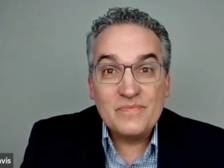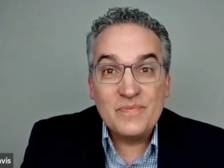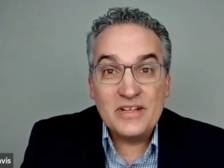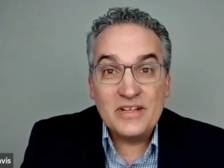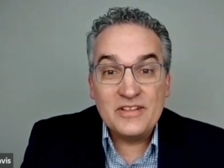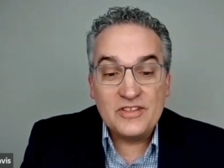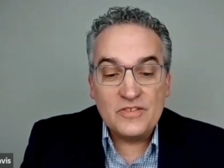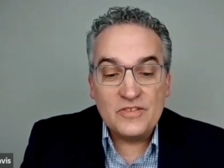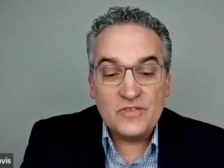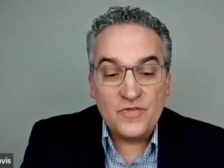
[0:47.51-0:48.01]

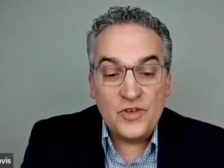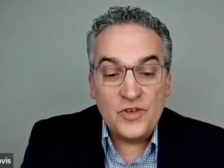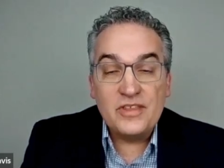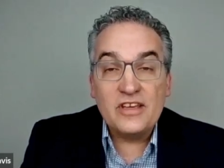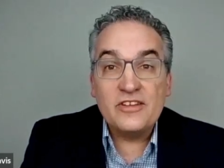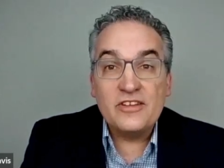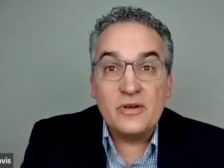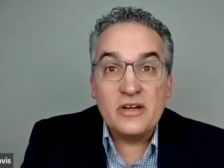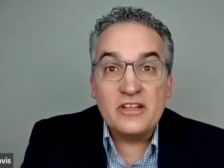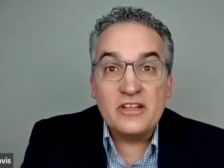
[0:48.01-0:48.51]
but a few
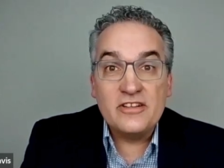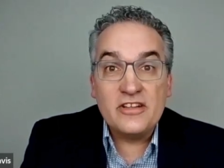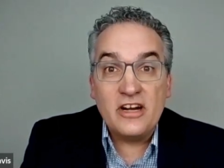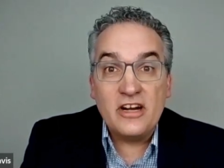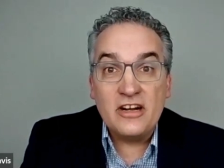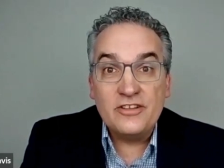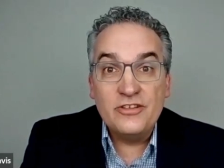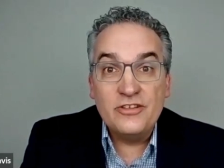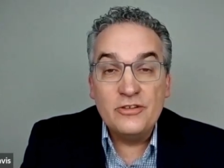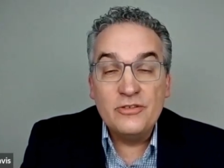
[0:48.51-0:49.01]
things I wanted to
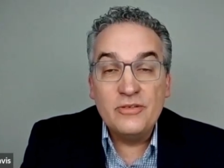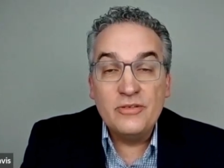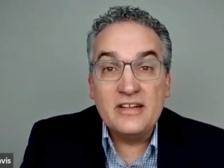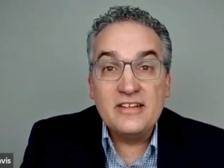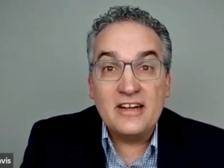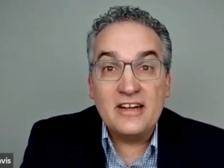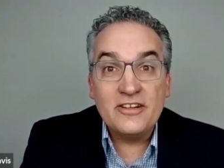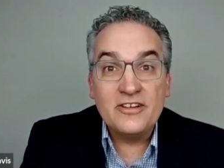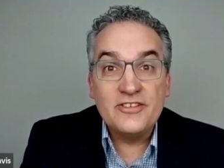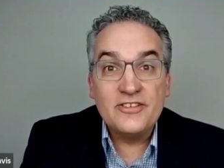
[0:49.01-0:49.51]
talk to.
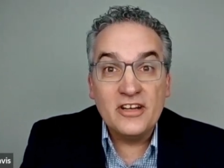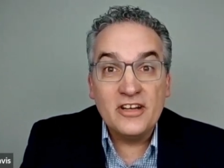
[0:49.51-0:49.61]
Dr.